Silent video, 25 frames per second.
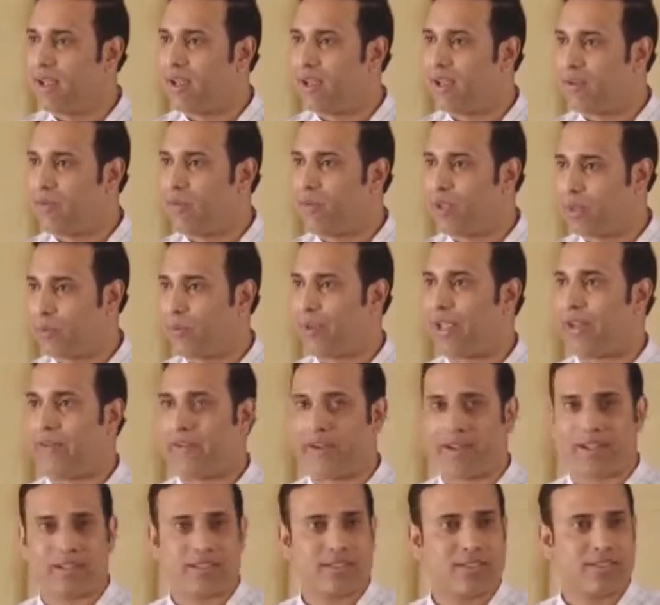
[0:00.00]
with
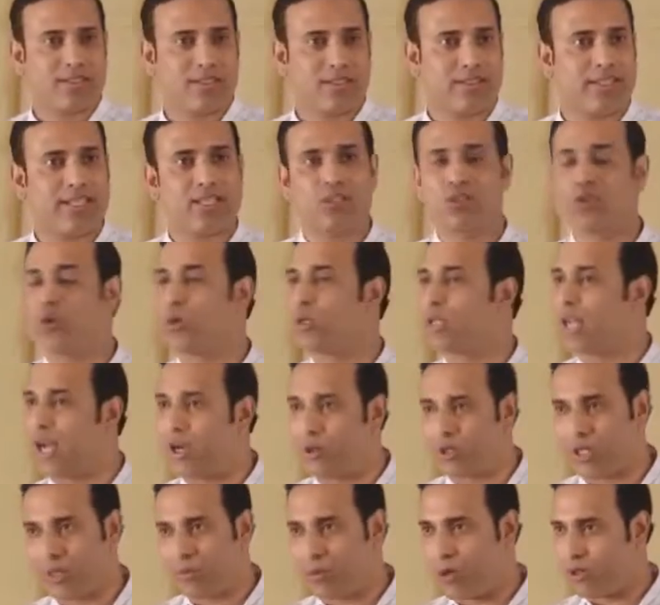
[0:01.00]
parents. There's no
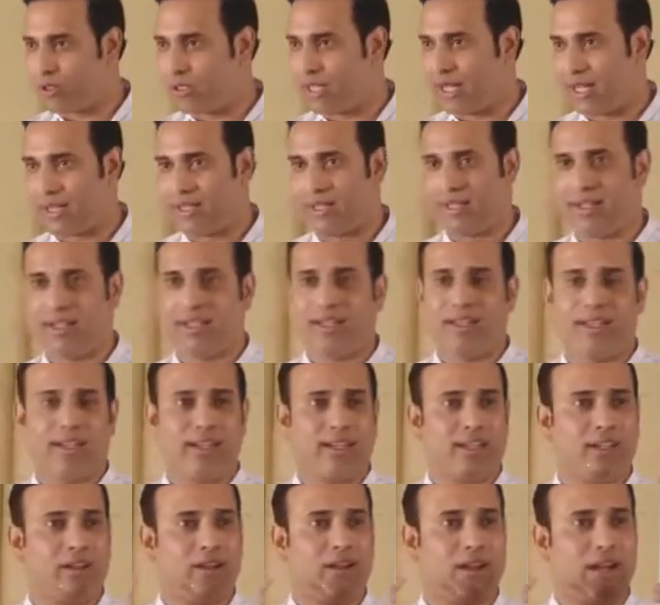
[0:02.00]
doubt about that.
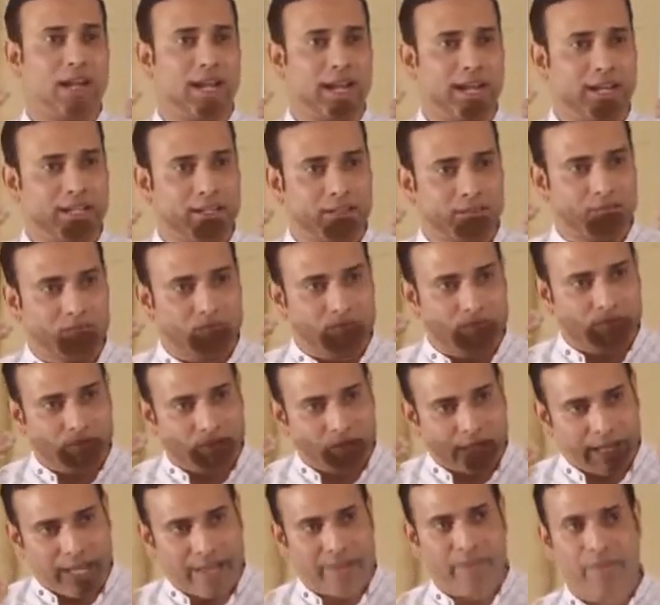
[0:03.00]
And
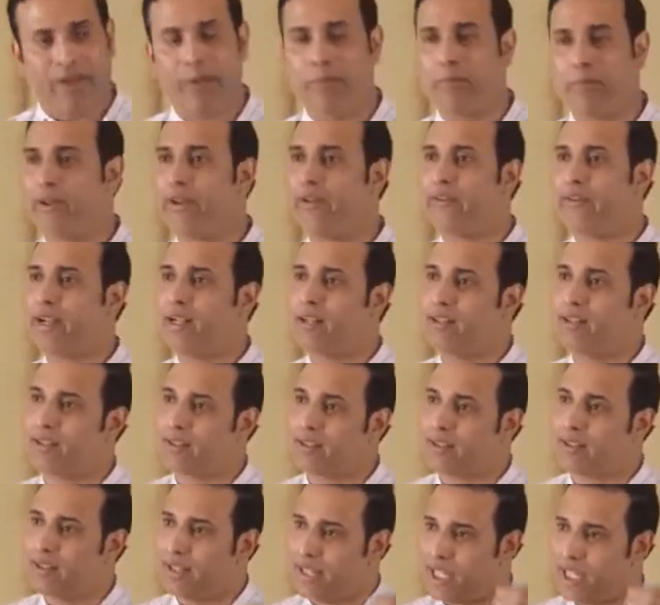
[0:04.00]
every parent
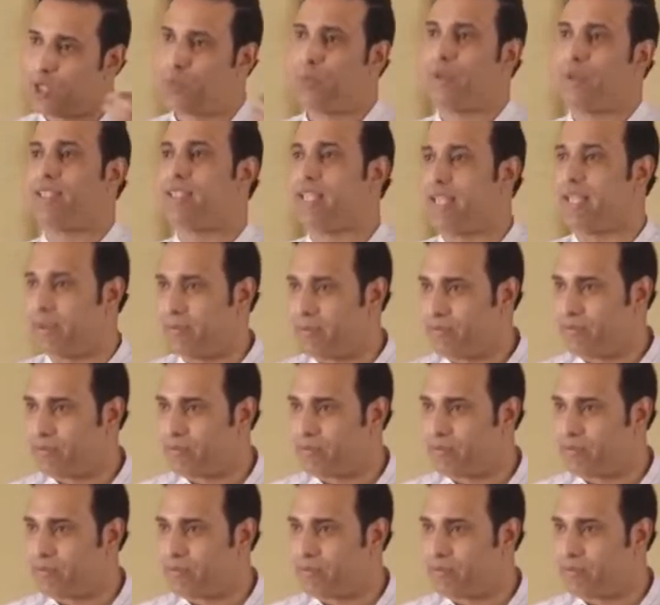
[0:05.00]
is busy.